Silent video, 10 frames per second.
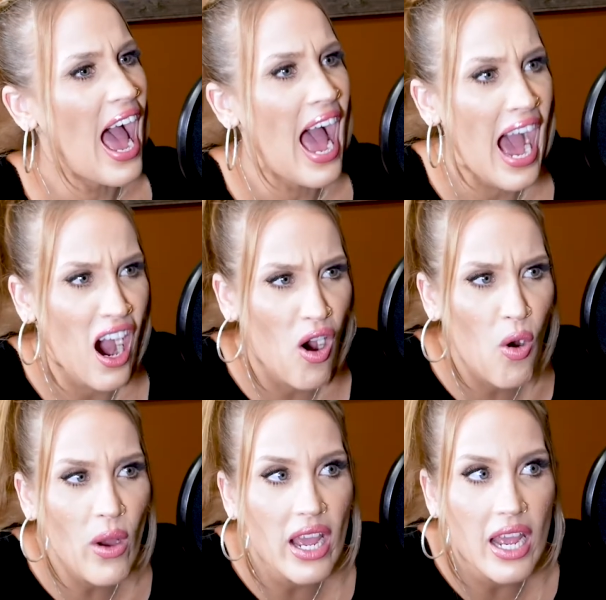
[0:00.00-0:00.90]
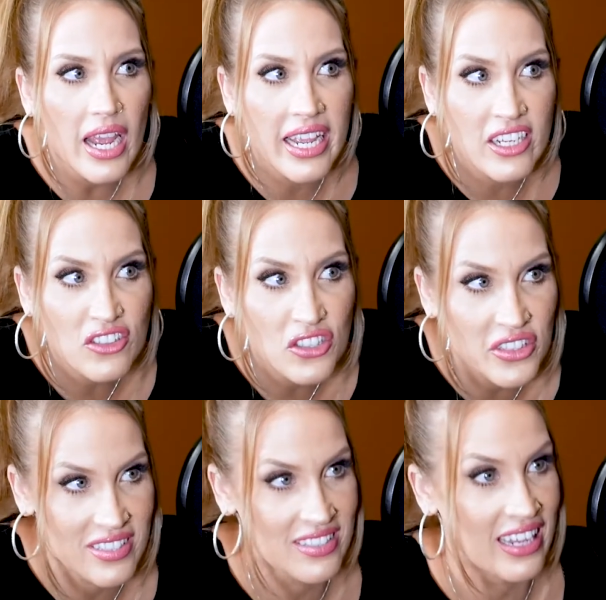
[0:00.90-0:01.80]
How
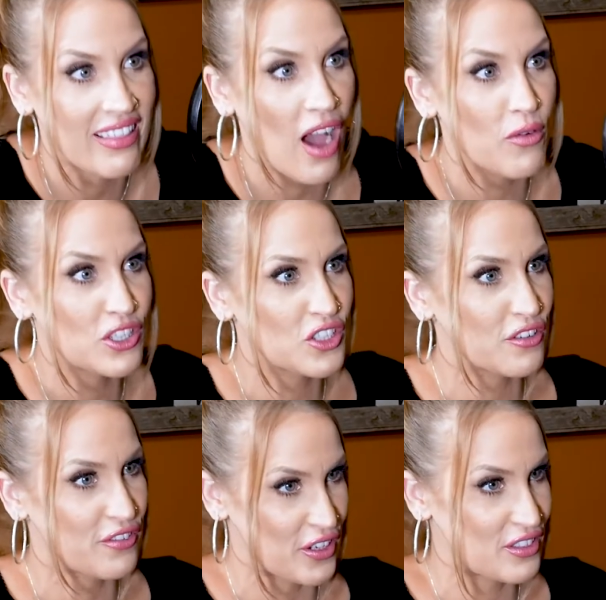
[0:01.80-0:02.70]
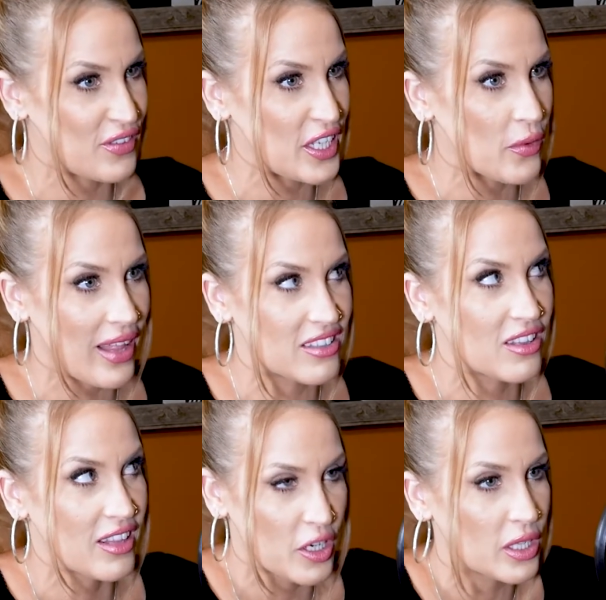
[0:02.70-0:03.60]
interesting. That was your first video, and that's
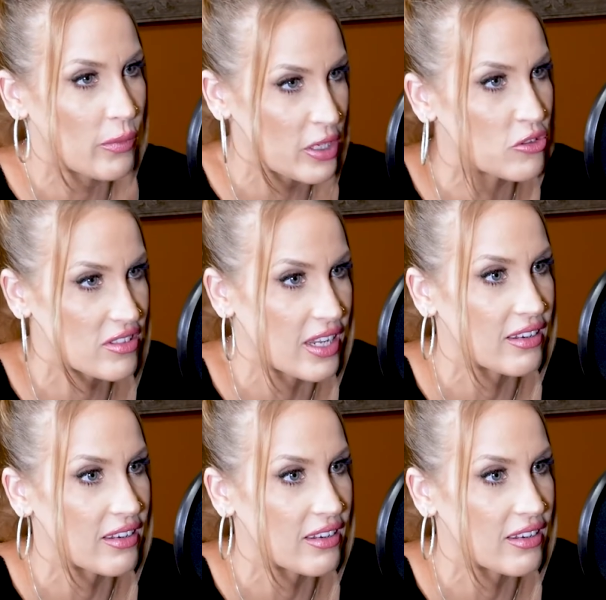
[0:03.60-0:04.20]
literally what you just did.